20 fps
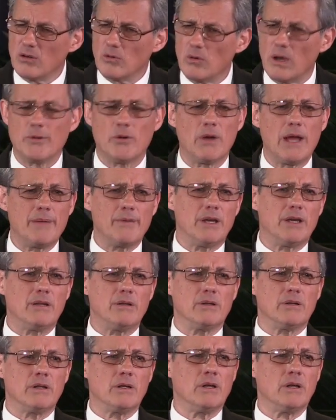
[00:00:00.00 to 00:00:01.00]
Wait a minute, wait a
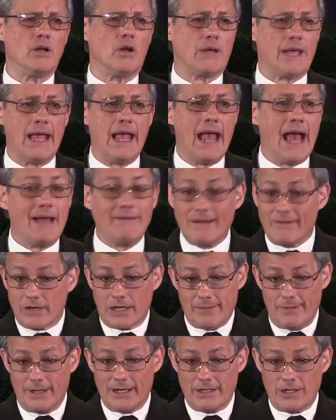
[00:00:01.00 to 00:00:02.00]
minute. Okay, I never
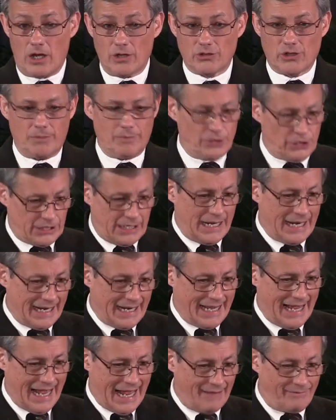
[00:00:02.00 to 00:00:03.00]
commit adultery, but you're saying I
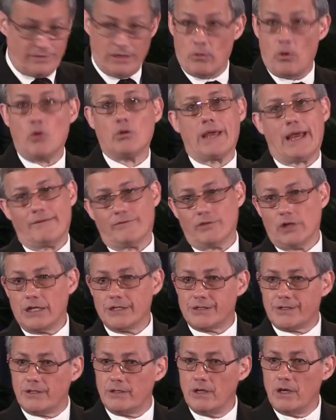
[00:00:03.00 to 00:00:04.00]
can't, I, okay, I've
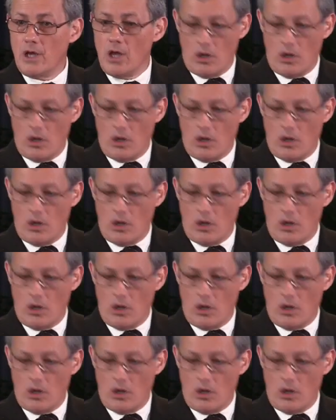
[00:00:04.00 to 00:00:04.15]
lusted.